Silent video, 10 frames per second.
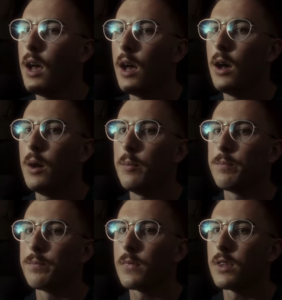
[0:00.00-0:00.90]

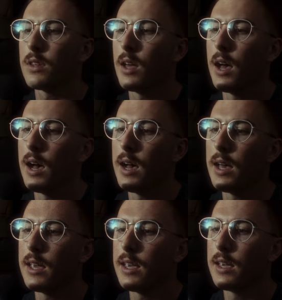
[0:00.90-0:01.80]

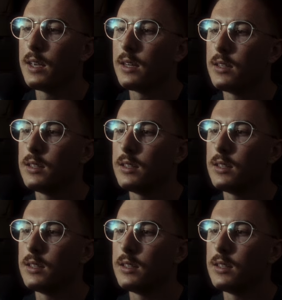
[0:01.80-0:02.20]
I